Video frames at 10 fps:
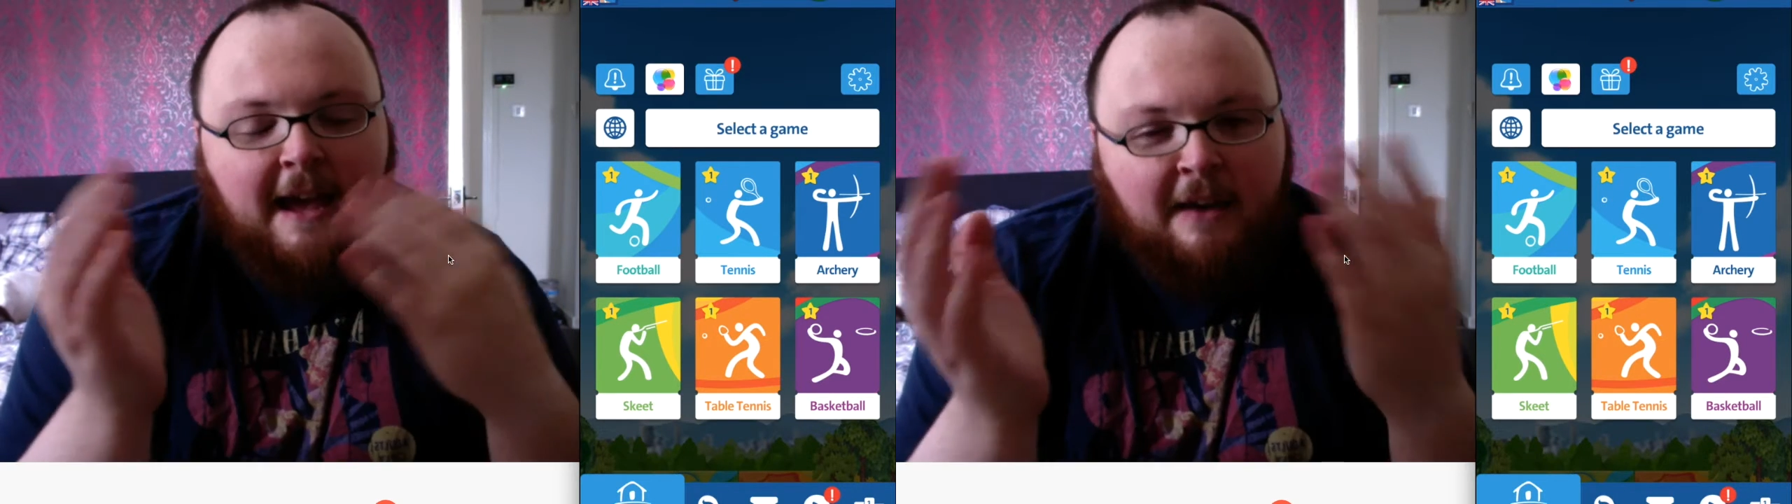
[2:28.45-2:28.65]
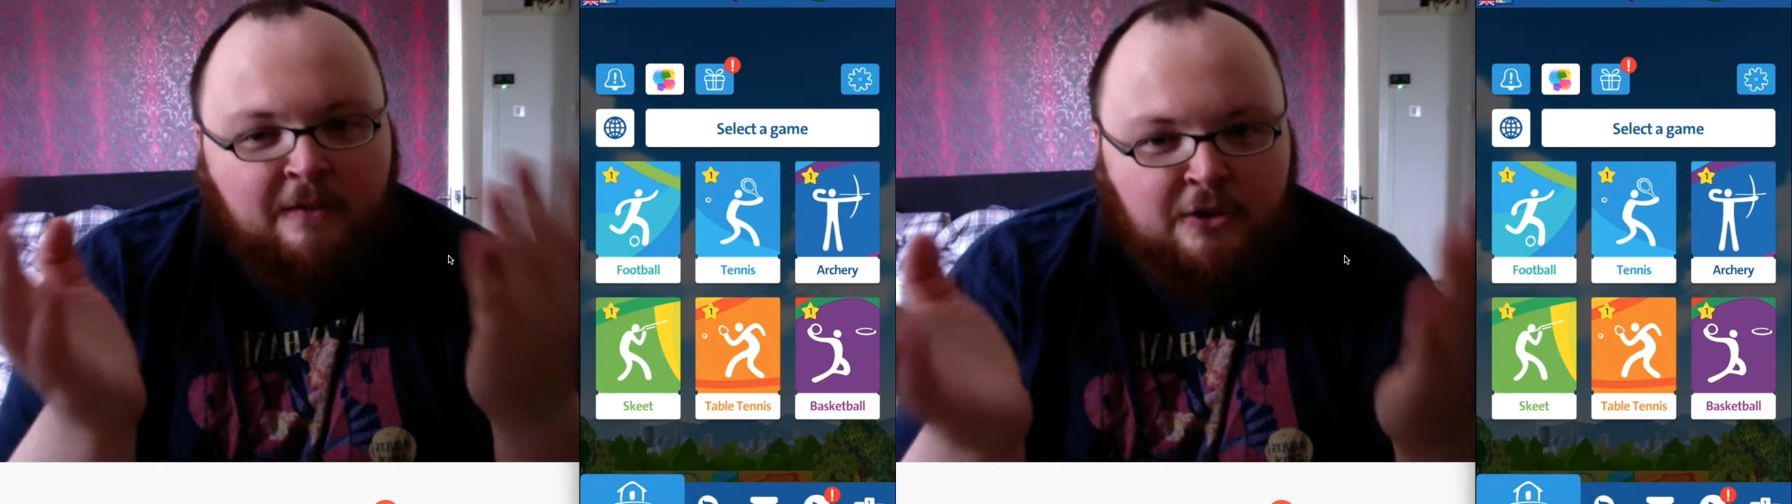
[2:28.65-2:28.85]

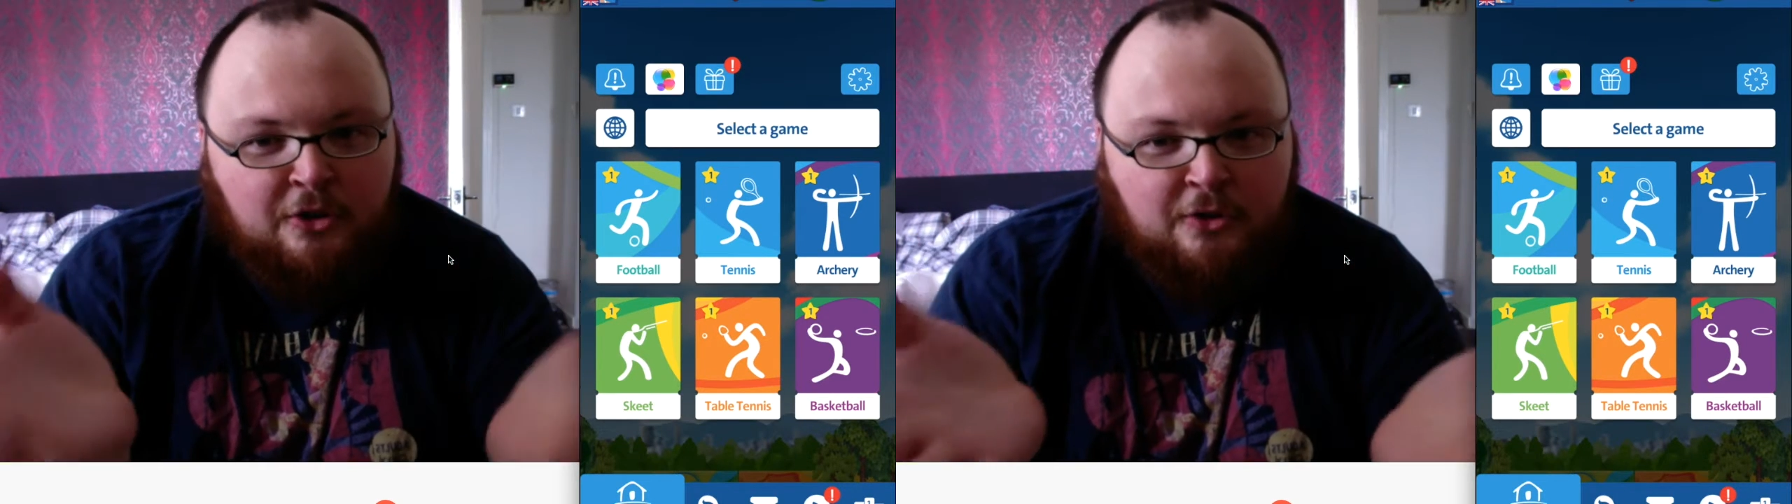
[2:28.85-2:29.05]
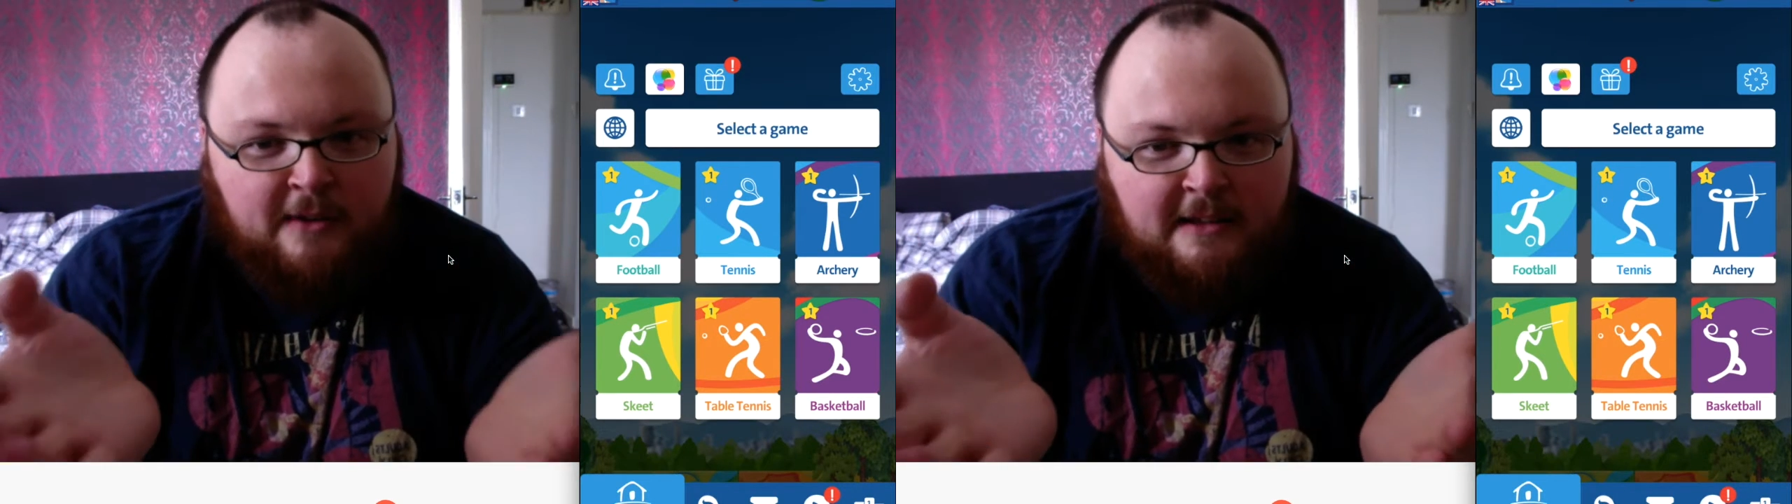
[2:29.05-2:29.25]
If you
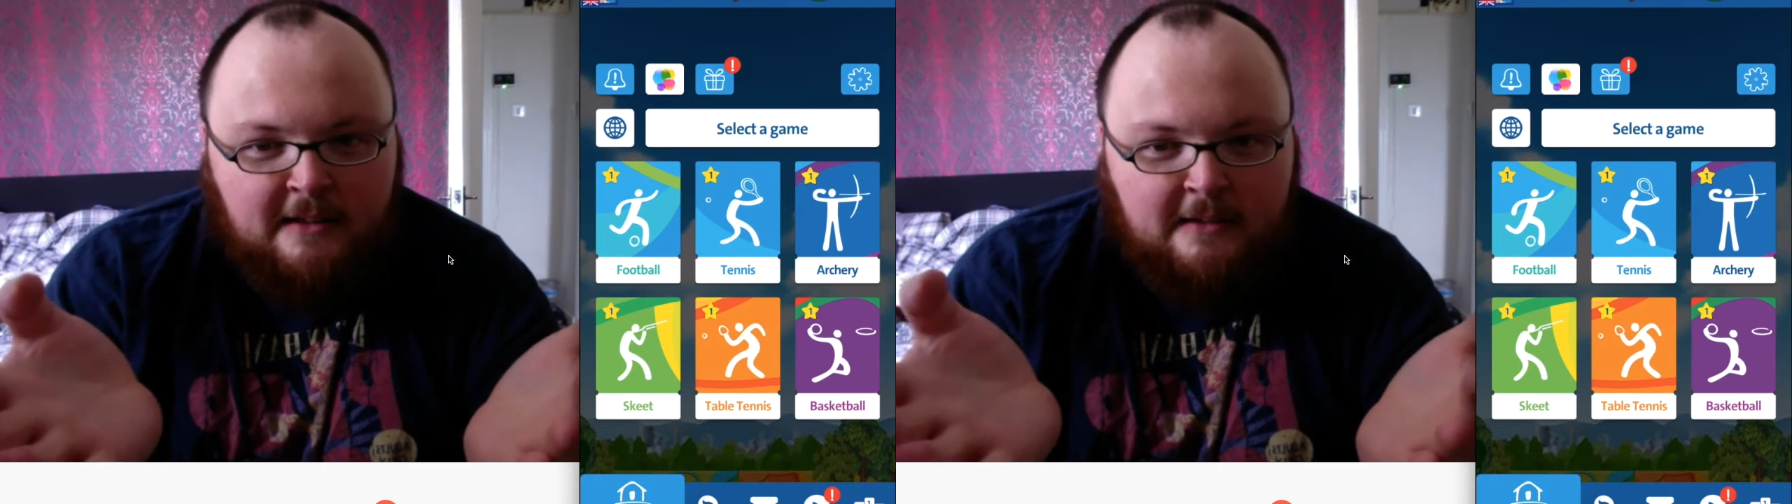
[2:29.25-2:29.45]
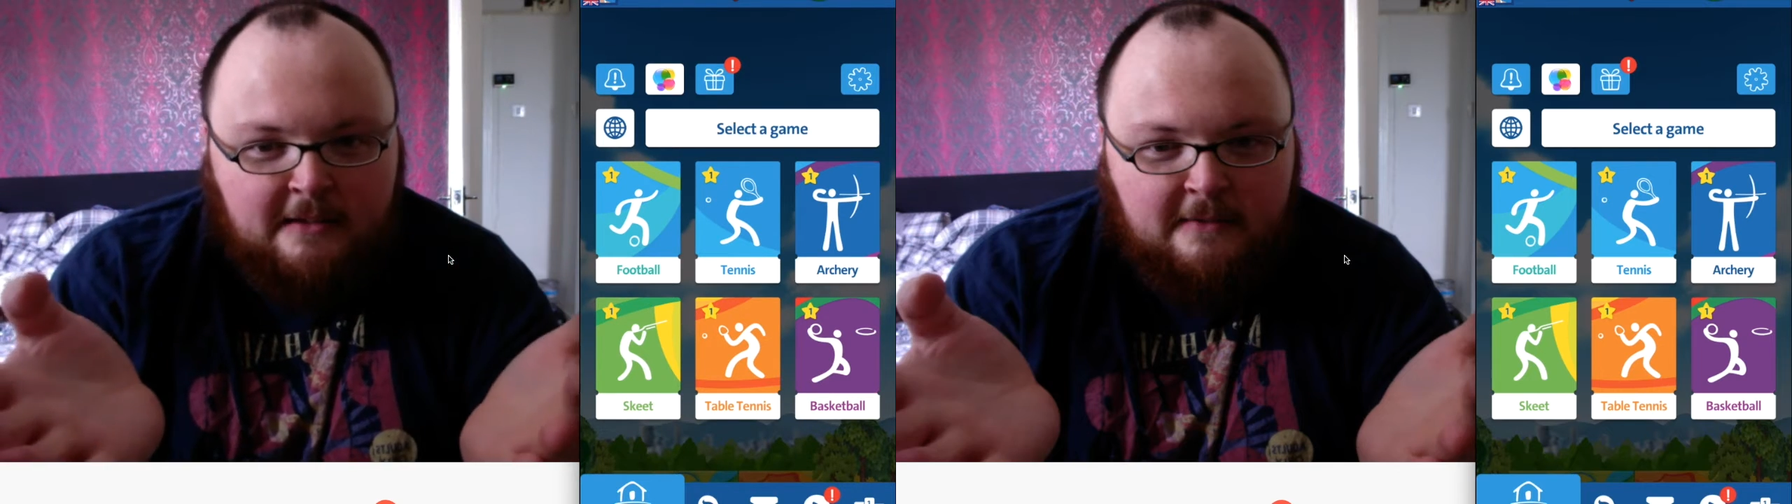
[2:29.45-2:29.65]
do like
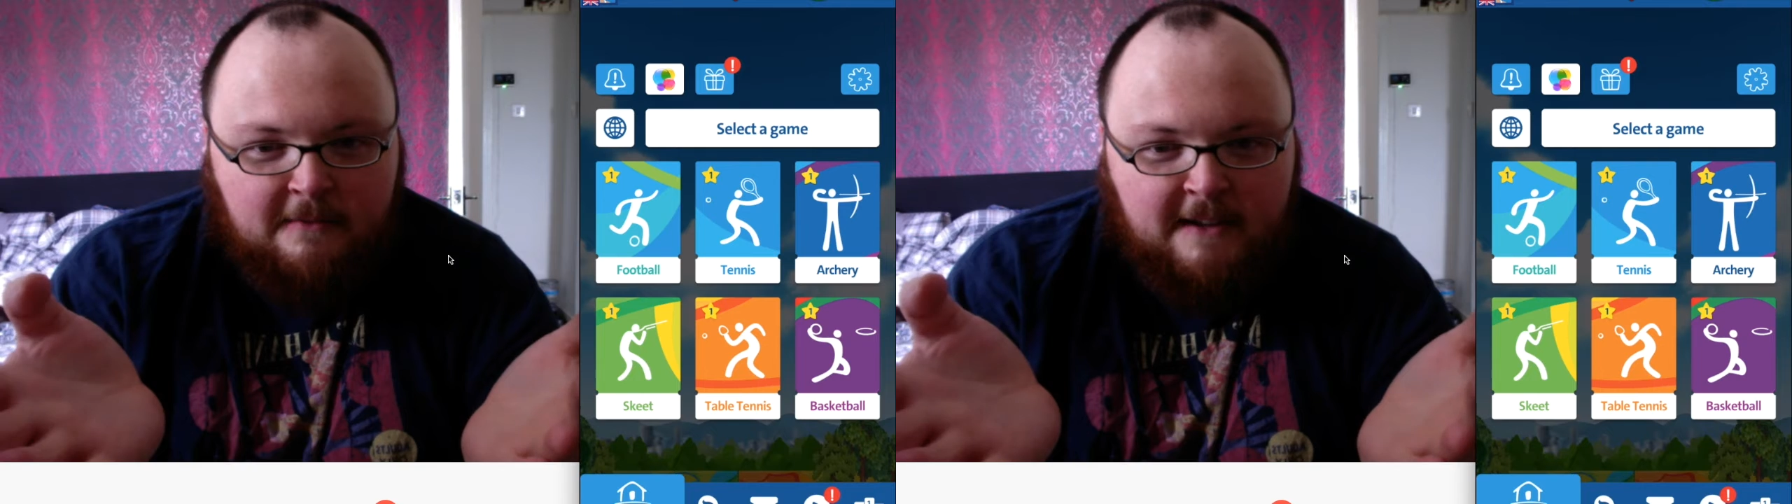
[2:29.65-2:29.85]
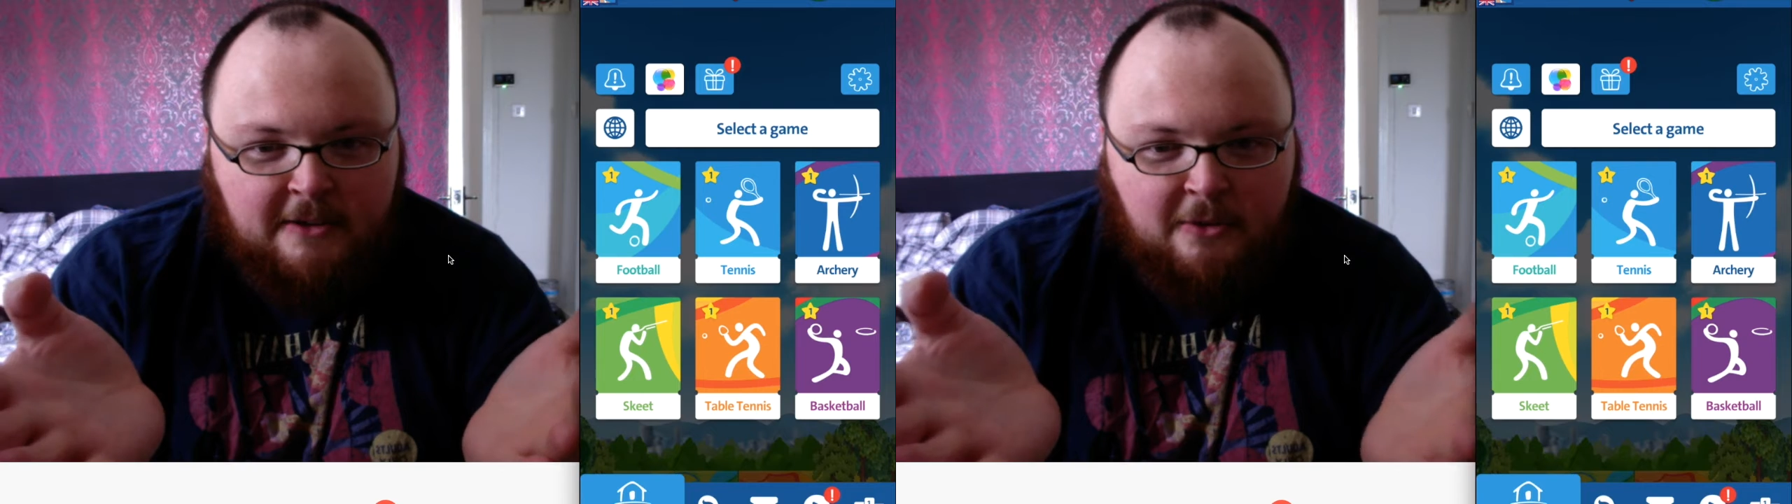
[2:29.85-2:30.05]
the video,